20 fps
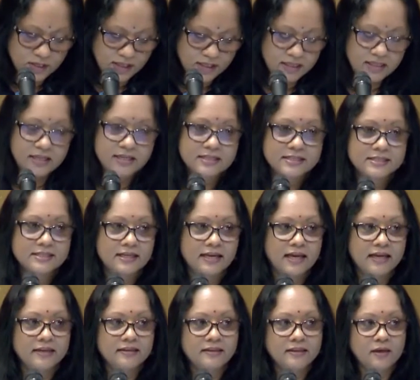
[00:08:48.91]
things
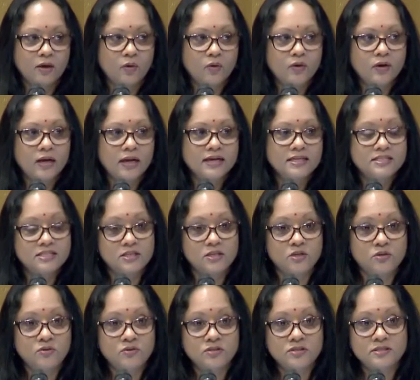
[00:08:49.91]
like the online
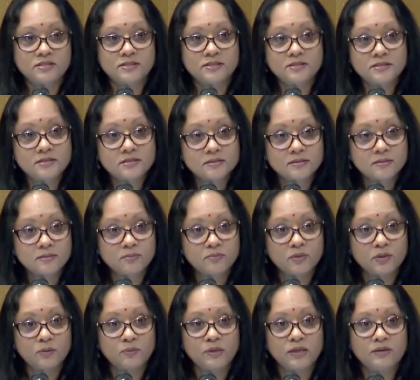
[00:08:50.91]
security system,
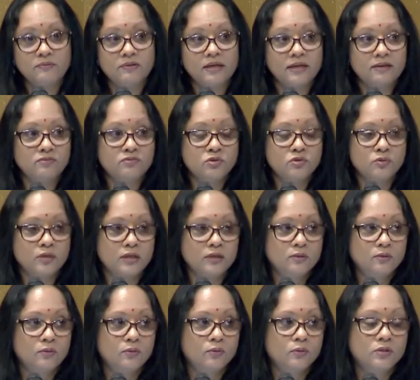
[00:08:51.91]
when we have to
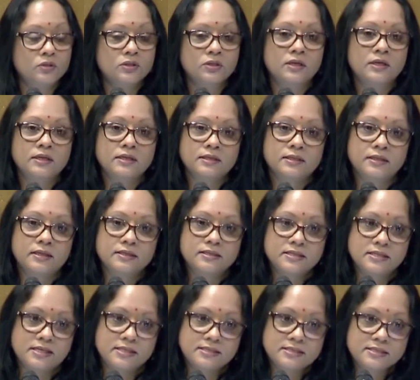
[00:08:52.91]
include the
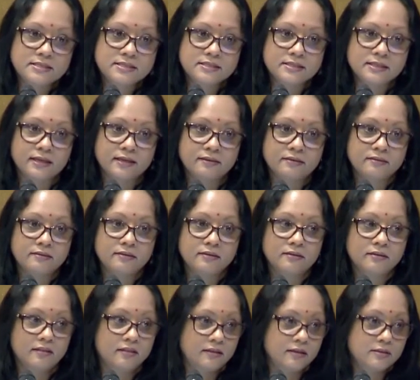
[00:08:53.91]
tests and
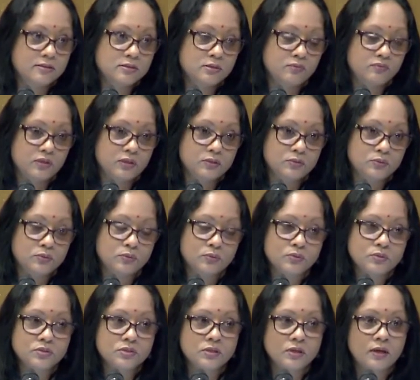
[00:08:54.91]
things of that sort.